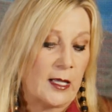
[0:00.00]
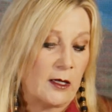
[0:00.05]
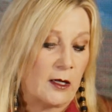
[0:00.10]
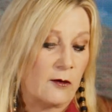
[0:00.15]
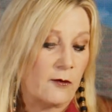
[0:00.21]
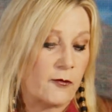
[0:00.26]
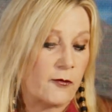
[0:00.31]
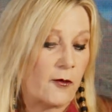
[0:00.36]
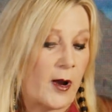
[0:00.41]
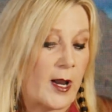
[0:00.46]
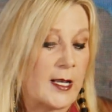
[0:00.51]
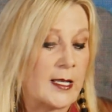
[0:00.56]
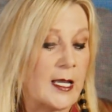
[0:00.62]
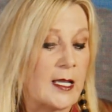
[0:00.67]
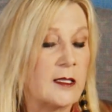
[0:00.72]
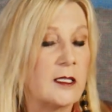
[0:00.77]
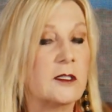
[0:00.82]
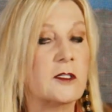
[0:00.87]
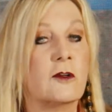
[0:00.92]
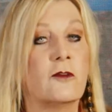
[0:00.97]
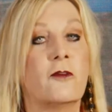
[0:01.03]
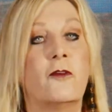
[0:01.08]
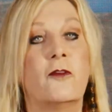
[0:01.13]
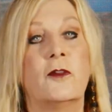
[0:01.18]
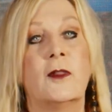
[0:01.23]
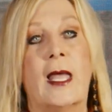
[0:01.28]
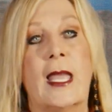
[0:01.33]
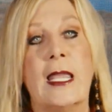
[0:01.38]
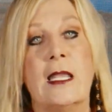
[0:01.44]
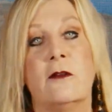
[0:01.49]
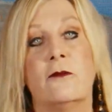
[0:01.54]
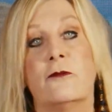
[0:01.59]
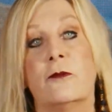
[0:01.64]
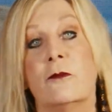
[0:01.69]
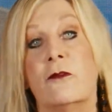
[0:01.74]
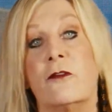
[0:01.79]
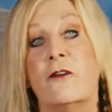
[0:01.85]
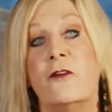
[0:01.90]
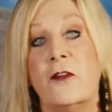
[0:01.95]
out on Friday that their flight
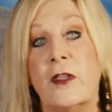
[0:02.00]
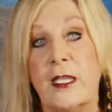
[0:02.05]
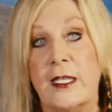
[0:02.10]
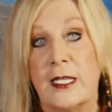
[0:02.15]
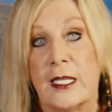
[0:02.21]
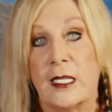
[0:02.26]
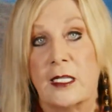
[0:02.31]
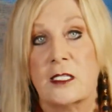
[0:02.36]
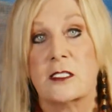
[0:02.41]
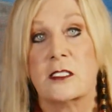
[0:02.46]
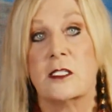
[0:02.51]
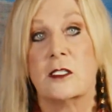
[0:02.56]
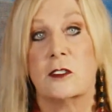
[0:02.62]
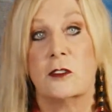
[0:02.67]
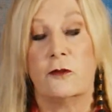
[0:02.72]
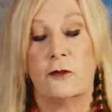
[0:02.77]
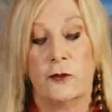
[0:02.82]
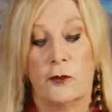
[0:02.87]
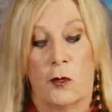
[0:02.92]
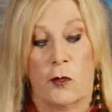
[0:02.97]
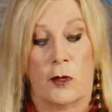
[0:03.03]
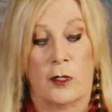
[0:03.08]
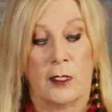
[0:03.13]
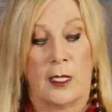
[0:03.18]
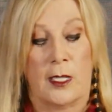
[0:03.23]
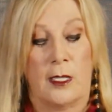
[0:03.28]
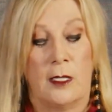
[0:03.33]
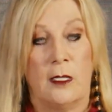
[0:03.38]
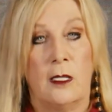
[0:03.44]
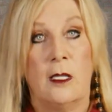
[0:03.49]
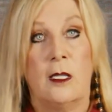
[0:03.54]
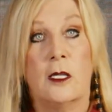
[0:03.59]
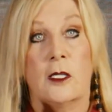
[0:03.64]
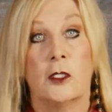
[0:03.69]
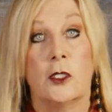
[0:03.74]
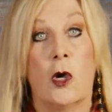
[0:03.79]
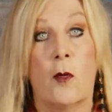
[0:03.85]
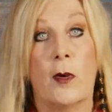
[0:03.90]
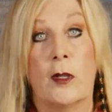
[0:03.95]
from Phoenix to Florida,
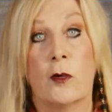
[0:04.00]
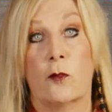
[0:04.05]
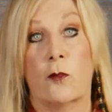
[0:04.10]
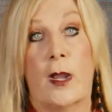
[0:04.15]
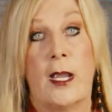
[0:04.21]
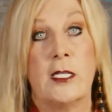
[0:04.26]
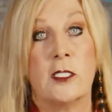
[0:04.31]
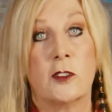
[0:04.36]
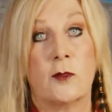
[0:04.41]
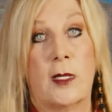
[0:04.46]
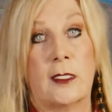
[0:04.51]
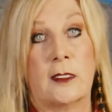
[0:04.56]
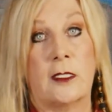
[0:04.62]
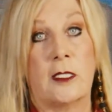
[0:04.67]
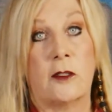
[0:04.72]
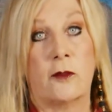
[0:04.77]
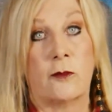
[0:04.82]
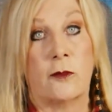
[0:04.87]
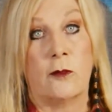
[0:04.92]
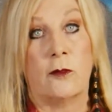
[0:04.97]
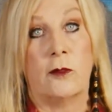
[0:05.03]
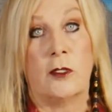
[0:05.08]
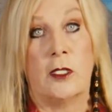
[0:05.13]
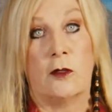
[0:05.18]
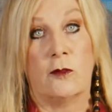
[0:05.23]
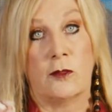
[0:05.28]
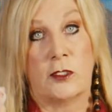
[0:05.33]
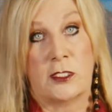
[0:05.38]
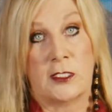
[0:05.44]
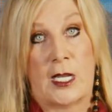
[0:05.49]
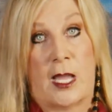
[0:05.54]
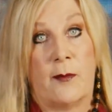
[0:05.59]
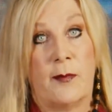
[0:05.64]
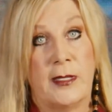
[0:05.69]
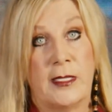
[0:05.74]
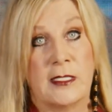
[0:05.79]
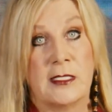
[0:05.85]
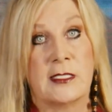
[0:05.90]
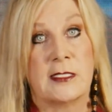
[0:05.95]
going right directly through,
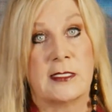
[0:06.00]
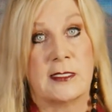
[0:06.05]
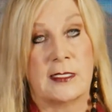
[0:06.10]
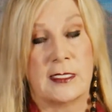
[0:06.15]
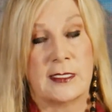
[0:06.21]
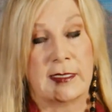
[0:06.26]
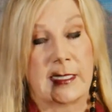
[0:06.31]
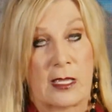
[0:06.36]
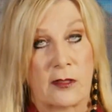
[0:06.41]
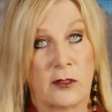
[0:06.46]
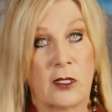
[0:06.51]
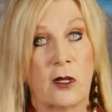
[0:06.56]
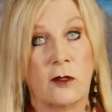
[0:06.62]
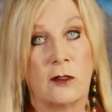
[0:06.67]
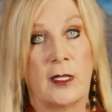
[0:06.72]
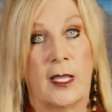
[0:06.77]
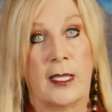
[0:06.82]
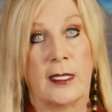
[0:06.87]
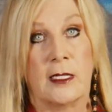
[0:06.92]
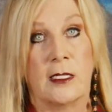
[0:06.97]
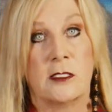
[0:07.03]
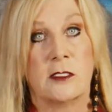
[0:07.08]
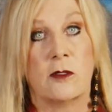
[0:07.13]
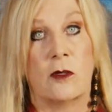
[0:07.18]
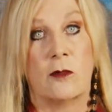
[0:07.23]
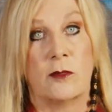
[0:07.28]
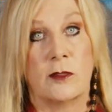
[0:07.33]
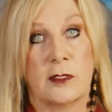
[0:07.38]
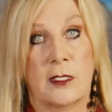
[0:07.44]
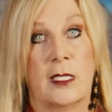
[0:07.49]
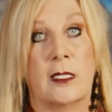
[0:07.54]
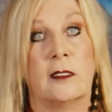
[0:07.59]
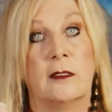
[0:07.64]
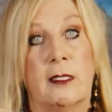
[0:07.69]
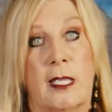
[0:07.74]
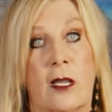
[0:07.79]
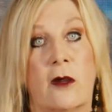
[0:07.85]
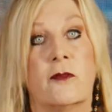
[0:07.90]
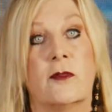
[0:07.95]
stopping in South Carolina, so it was like a
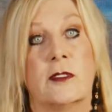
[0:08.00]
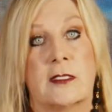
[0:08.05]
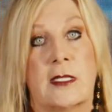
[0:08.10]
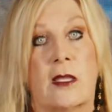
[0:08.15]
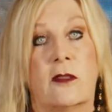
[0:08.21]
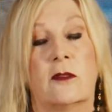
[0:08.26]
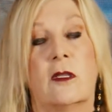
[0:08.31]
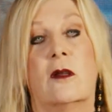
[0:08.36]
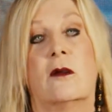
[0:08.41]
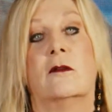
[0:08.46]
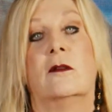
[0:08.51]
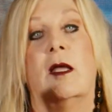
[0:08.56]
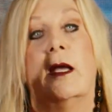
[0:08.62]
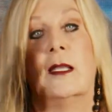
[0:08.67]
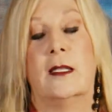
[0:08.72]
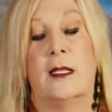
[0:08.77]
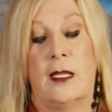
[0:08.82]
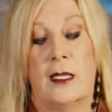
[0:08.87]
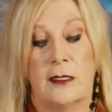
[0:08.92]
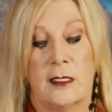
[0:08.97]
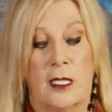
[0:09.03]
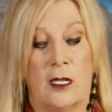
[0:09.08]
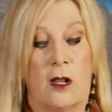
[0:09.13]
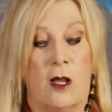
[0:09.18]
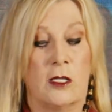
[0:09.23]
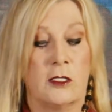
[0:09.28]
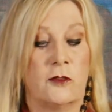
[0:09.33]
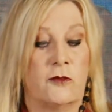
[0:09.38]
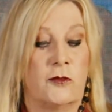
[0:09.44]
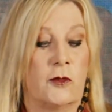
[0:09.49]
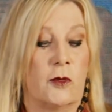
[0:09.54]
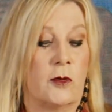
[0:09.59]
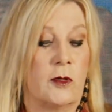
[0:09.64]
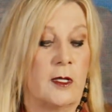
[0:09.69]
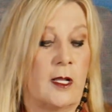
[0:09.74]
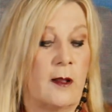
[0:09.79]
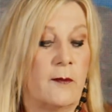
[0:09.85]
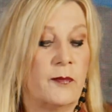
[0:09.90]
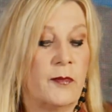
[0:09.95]
layover in South Carolina and then on to
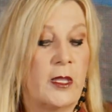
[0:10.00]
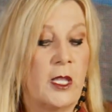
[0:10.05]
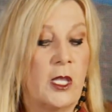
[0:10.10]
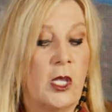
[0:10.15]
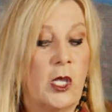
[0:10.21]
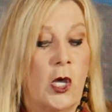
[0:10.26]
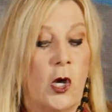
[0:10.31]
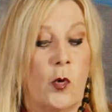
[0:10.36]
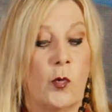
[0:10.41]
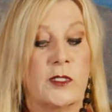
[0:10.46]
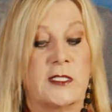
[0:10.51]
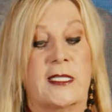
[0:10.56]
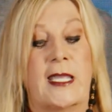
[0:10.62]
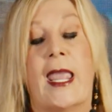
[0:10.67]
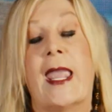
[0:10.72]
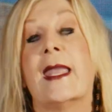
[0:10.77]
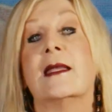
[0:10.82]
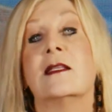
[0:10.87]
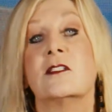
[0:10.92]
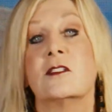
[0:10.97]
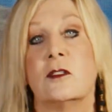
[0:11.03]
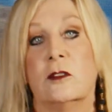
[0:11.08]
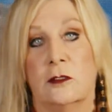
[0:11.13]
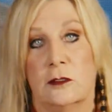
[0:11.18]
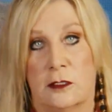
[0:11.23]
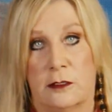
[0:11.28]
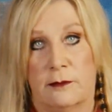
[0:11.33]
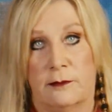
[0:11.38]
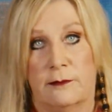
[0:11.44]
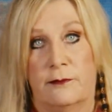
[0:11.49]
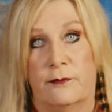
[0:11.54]
Florida, was canceled.